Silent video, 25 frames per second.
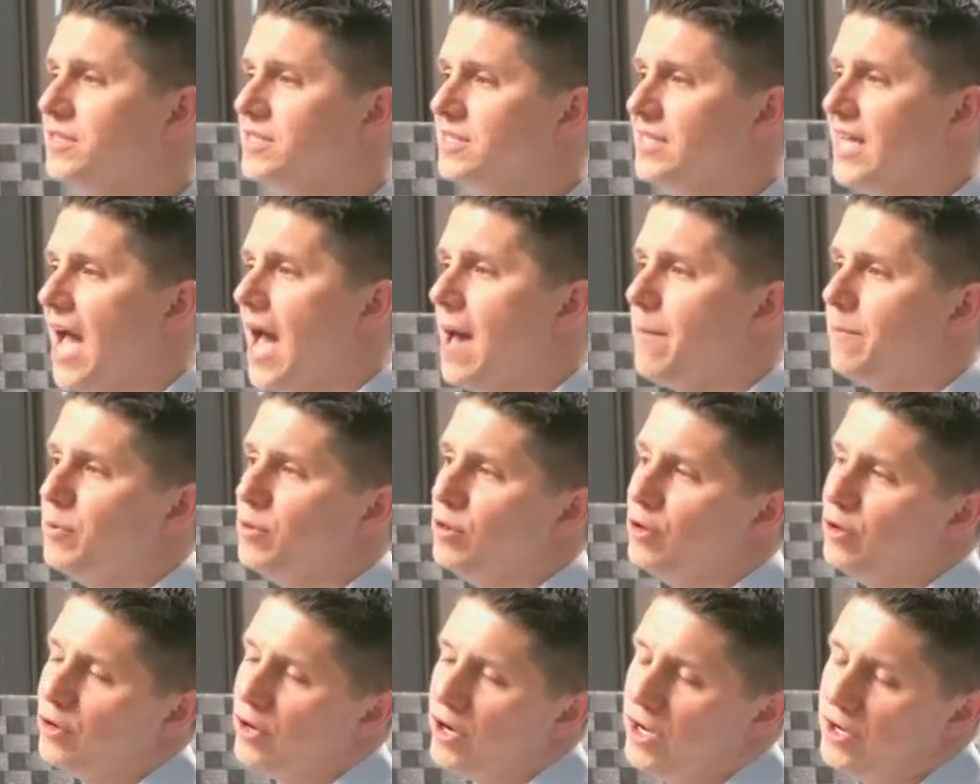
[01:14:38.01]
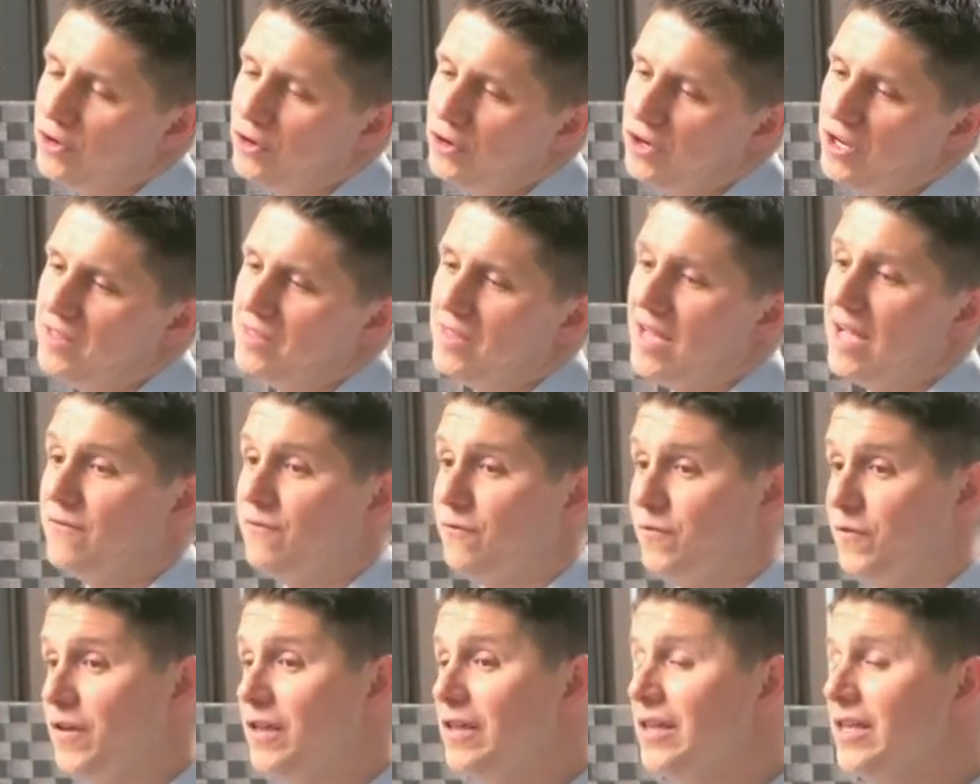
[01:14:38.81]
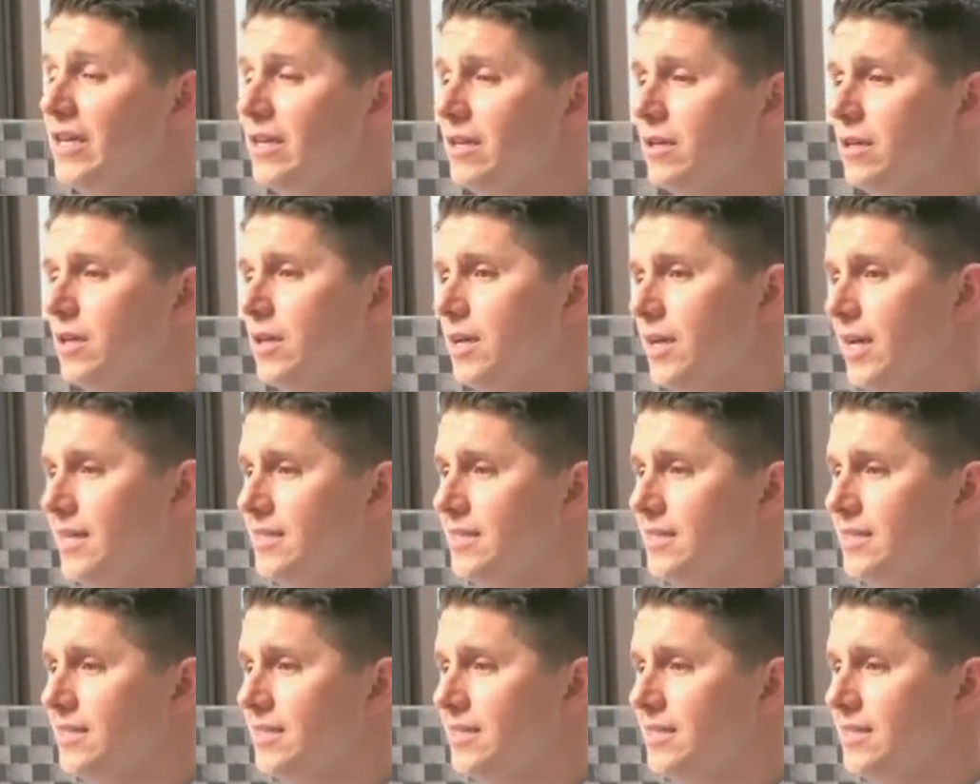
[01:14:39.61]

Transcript: scapular underneath, I feel it.